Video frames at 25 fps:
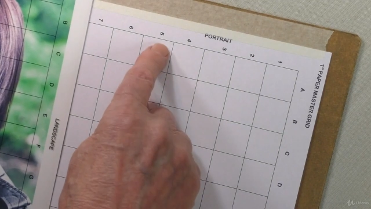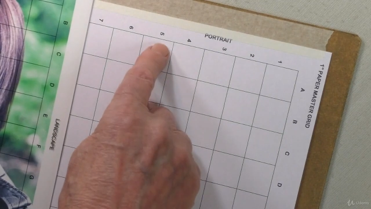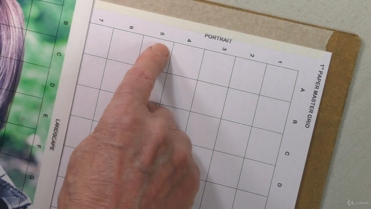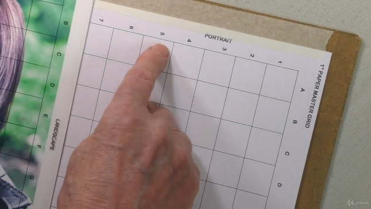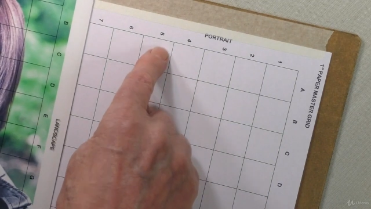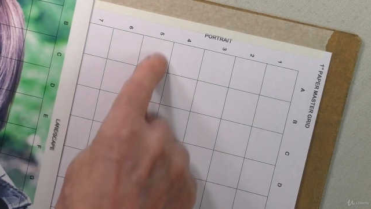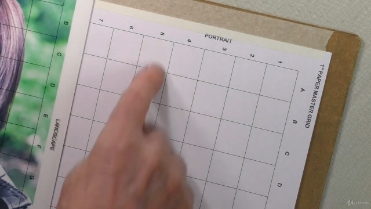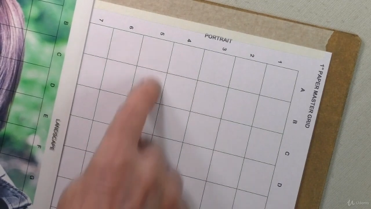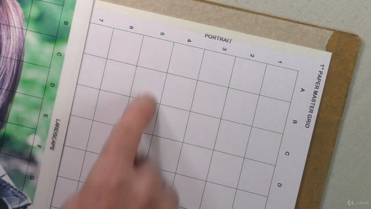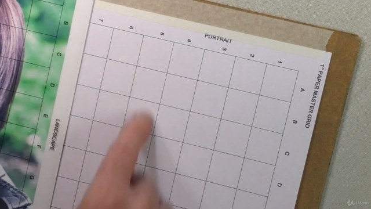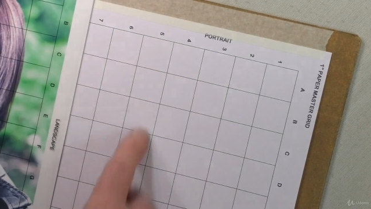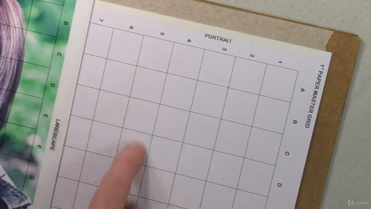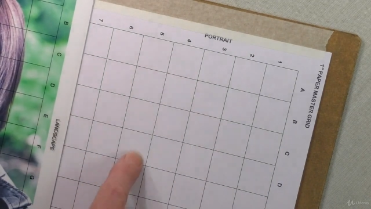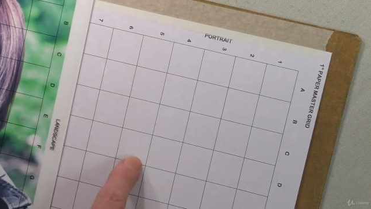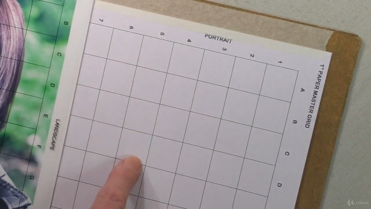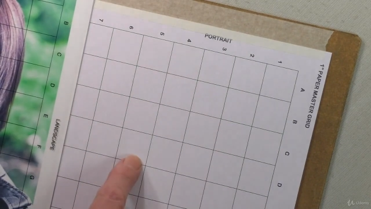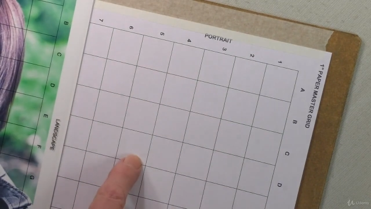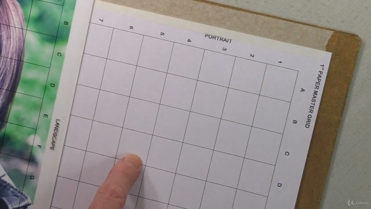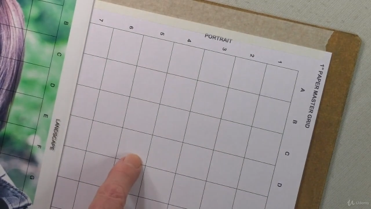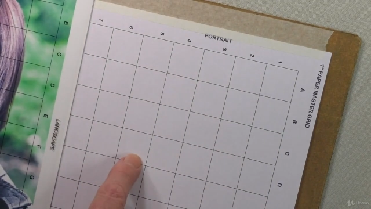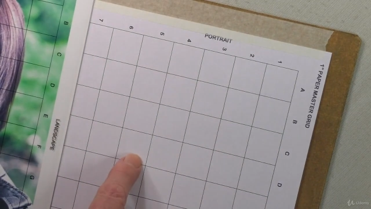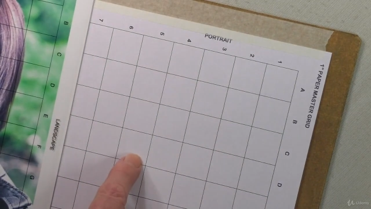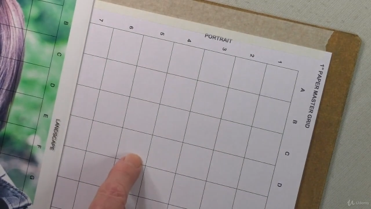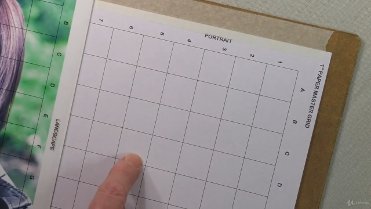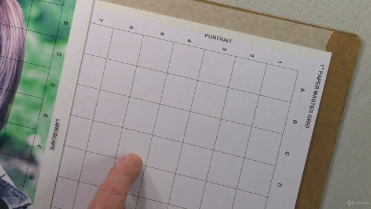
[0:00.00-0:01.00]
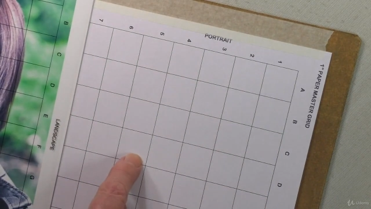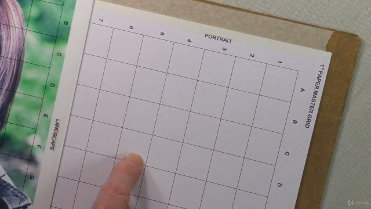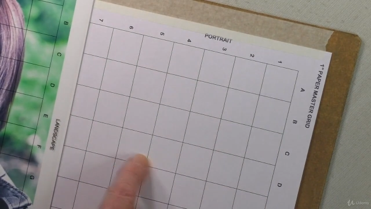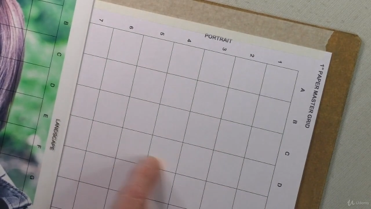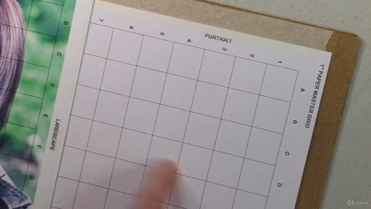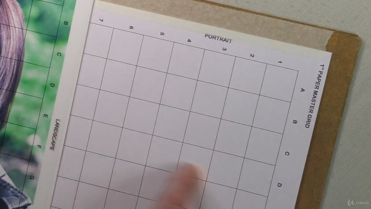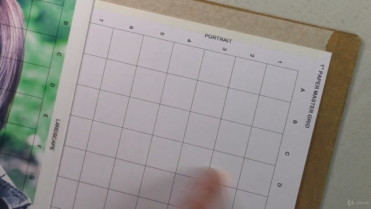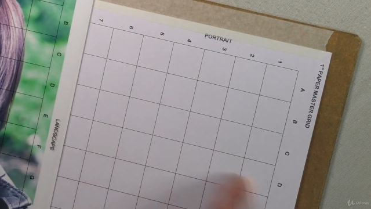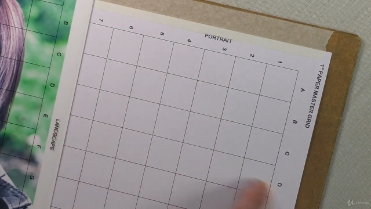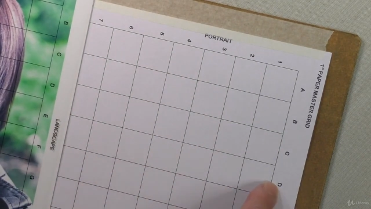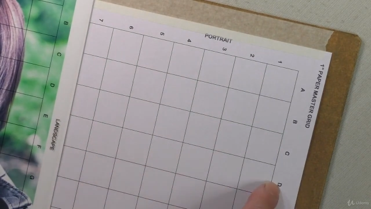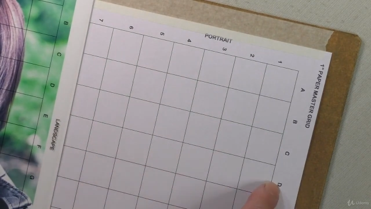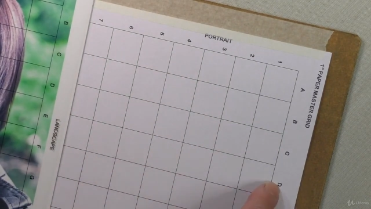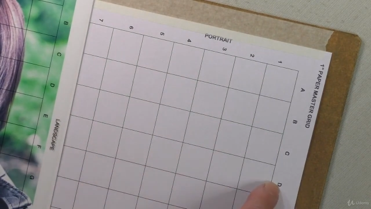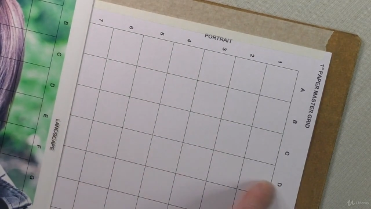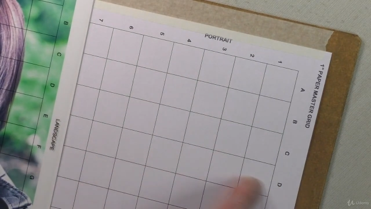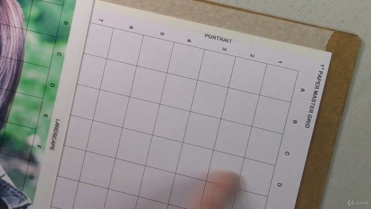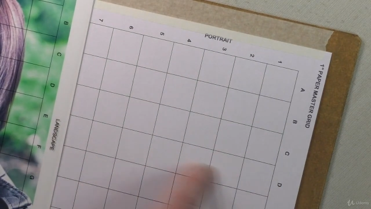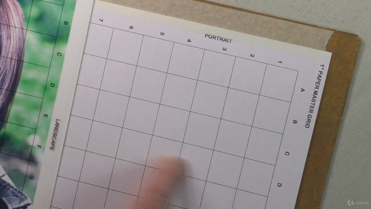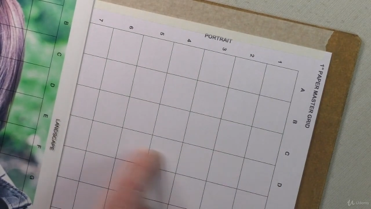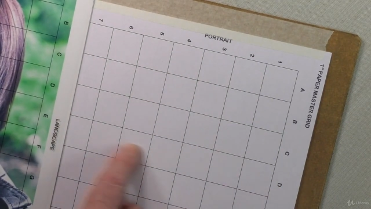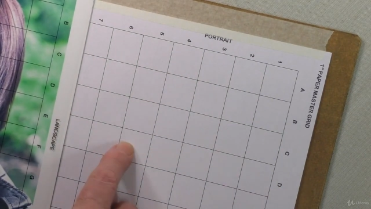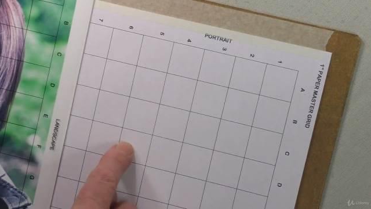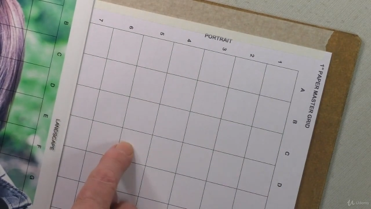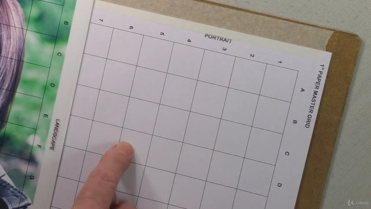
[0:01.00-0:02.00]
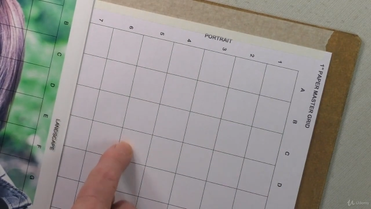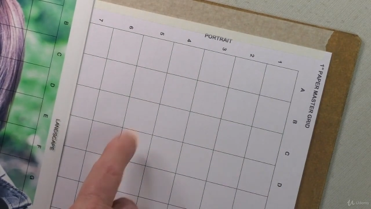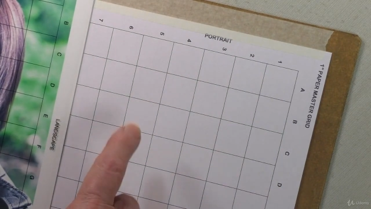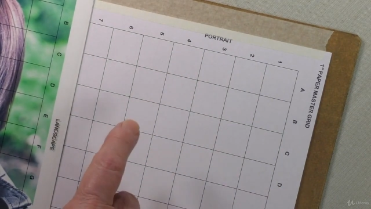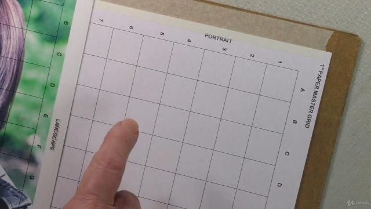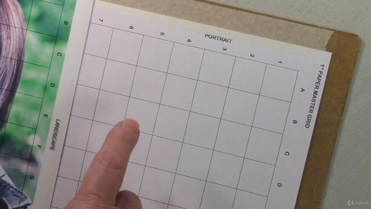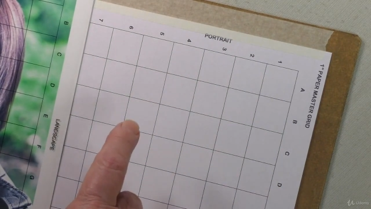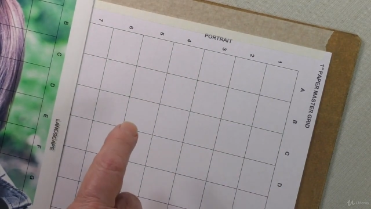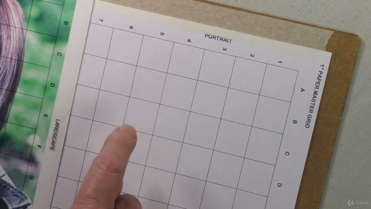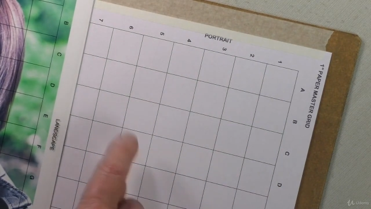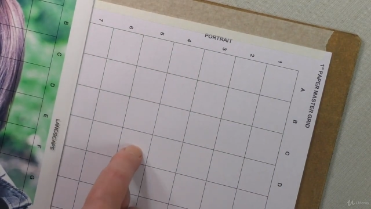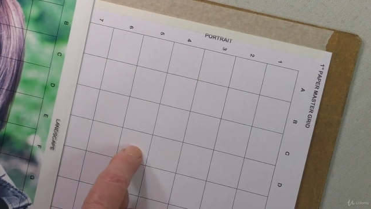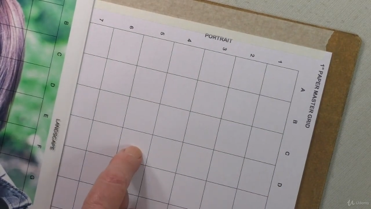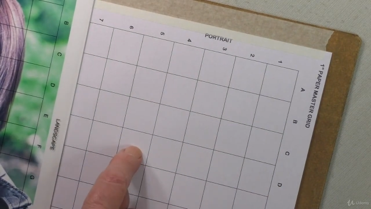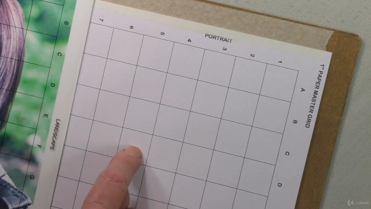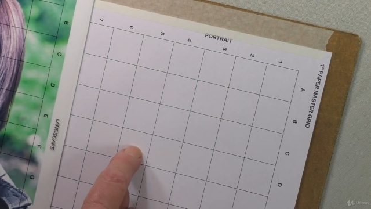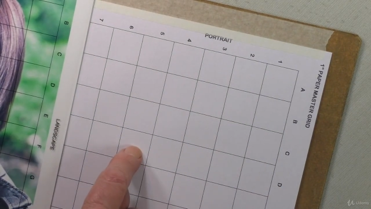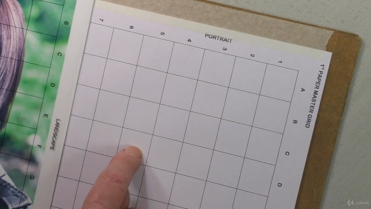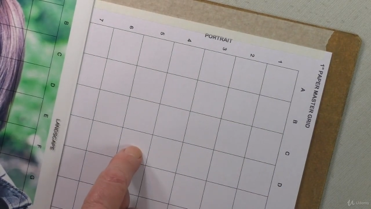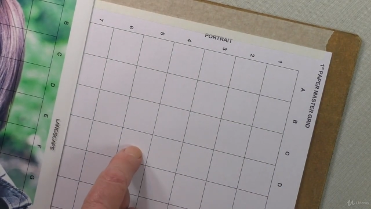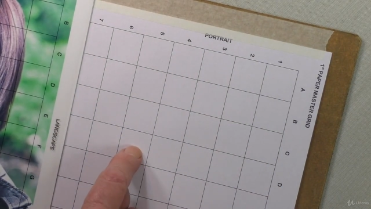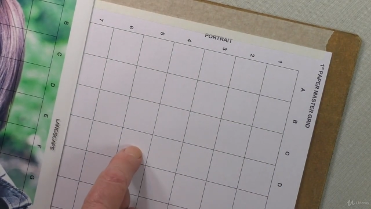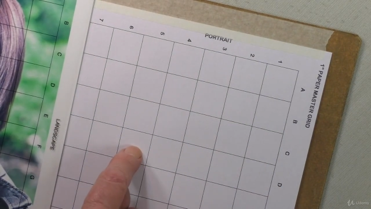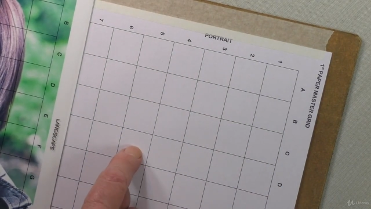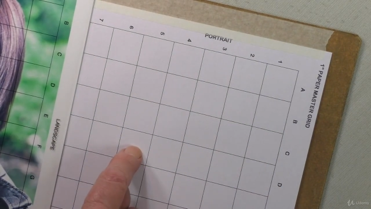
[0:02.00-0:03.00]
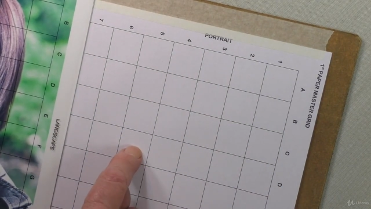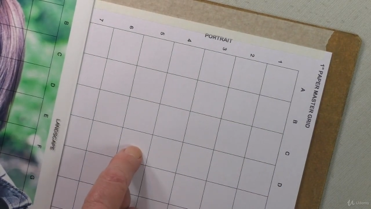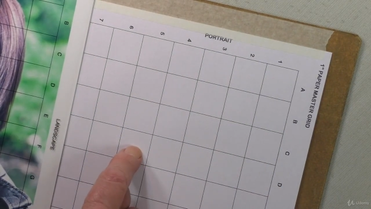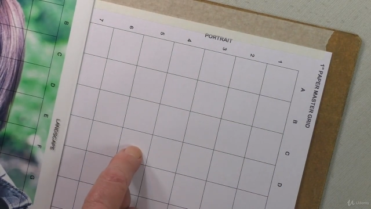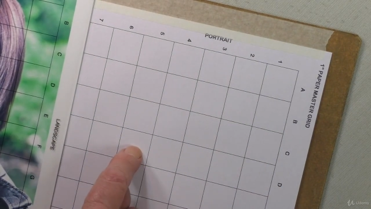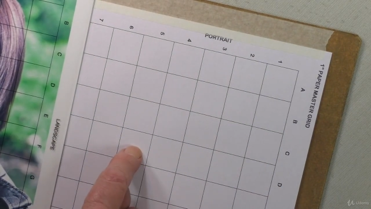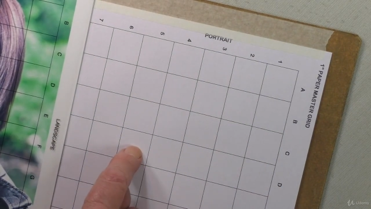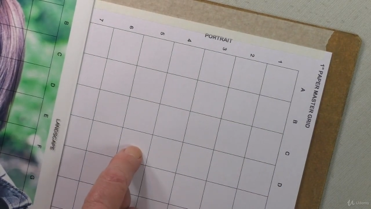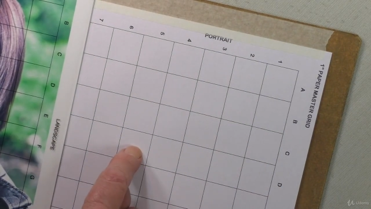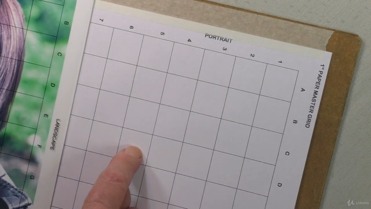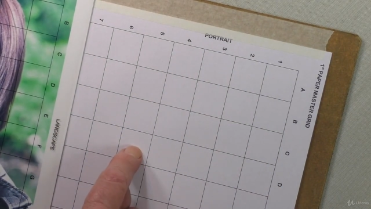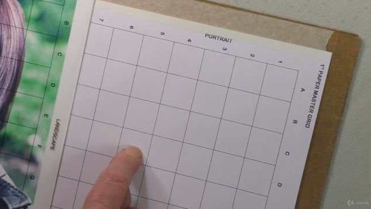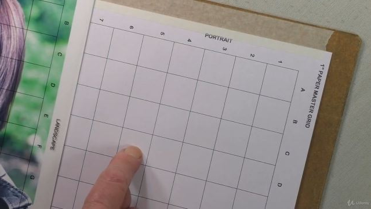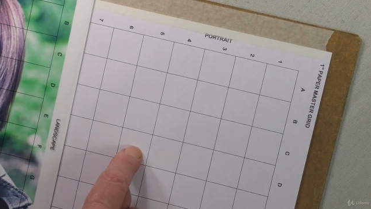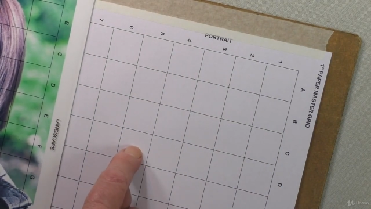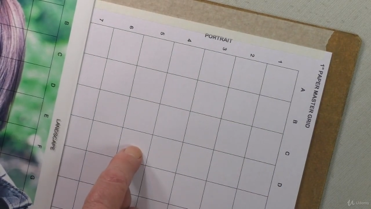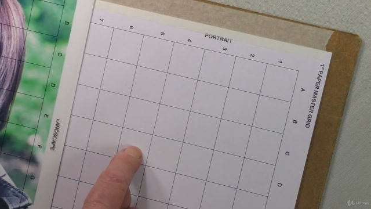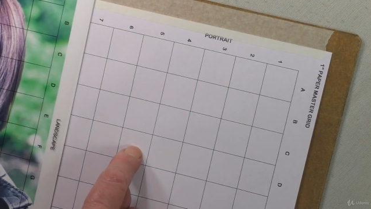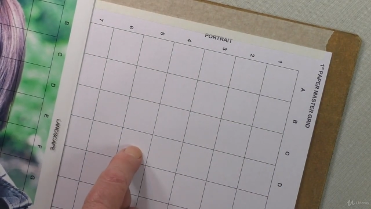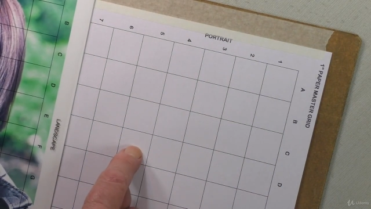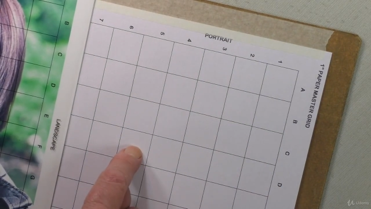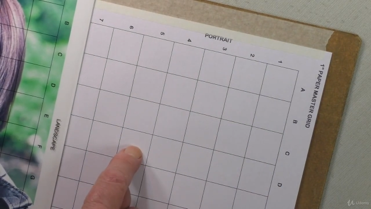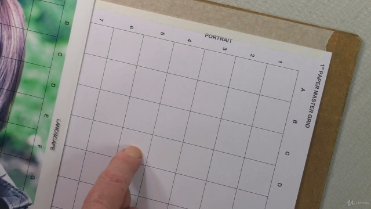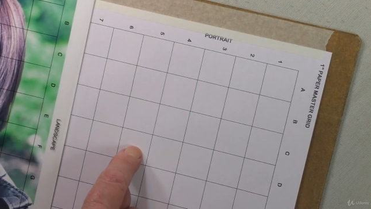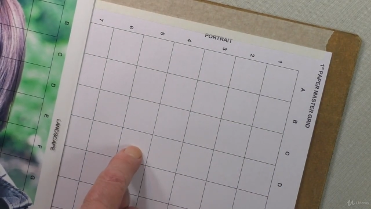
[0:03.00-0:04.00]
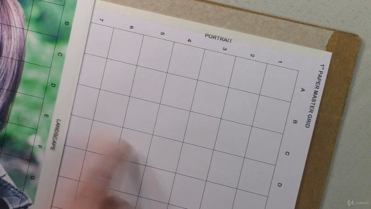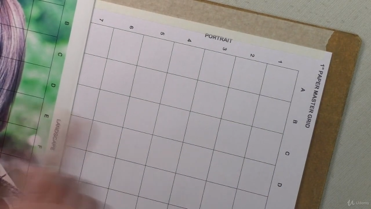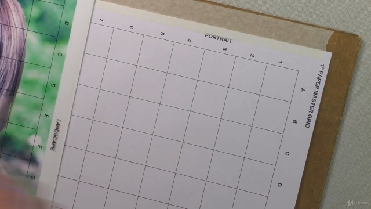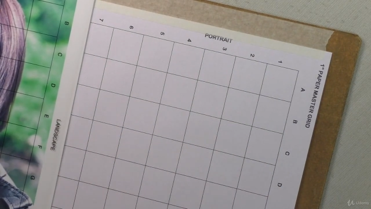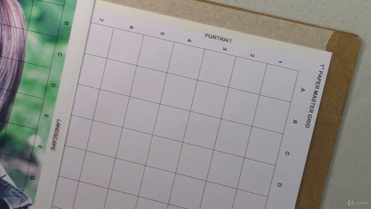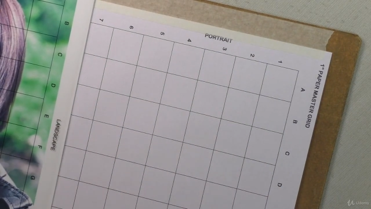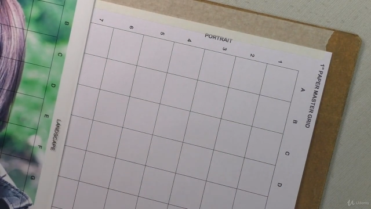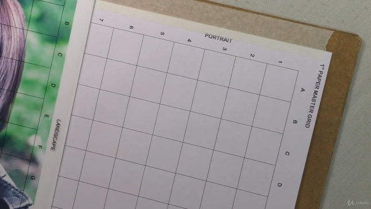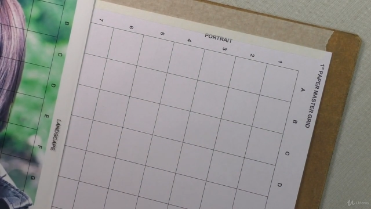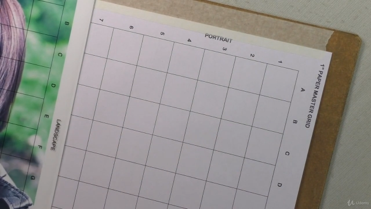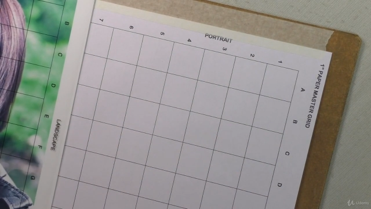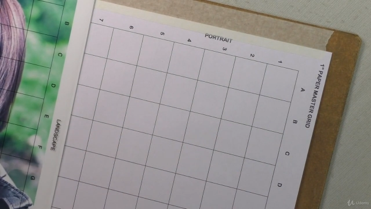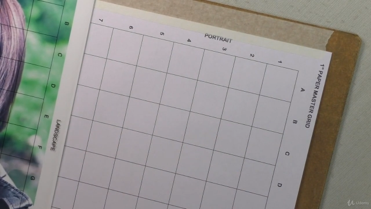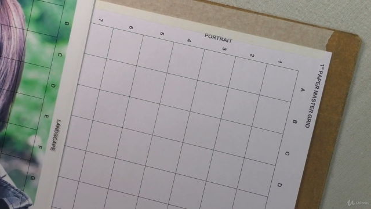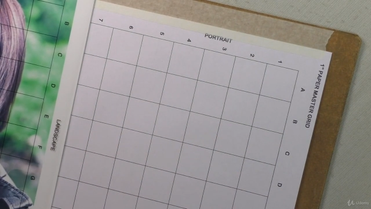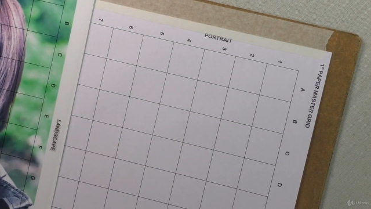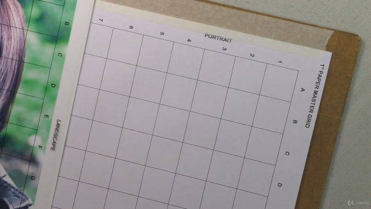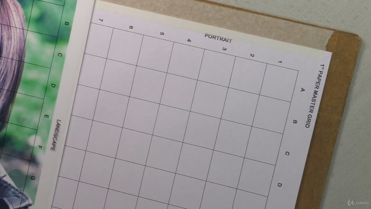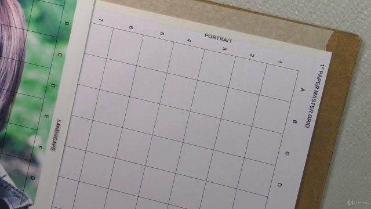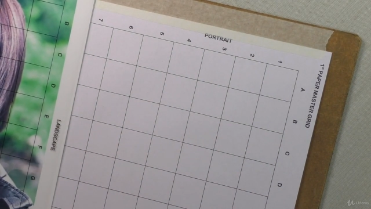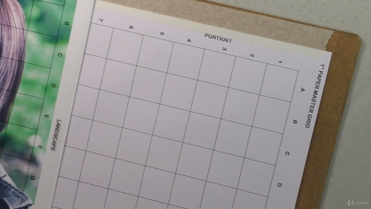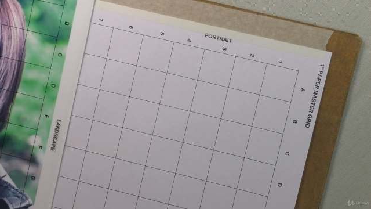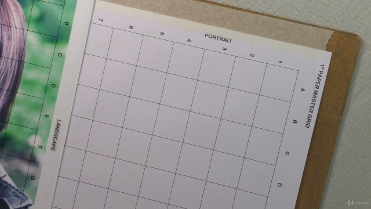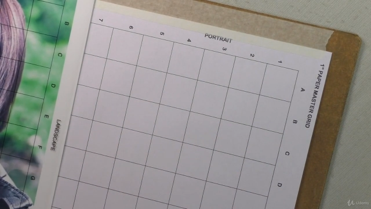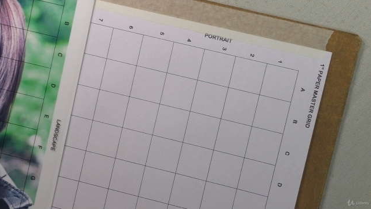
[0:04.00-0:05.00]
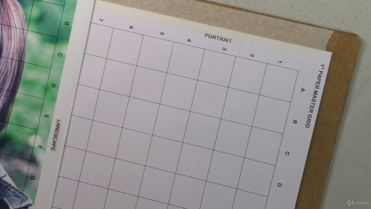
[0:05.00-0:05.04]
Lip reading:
Nobody's mouth can be seen.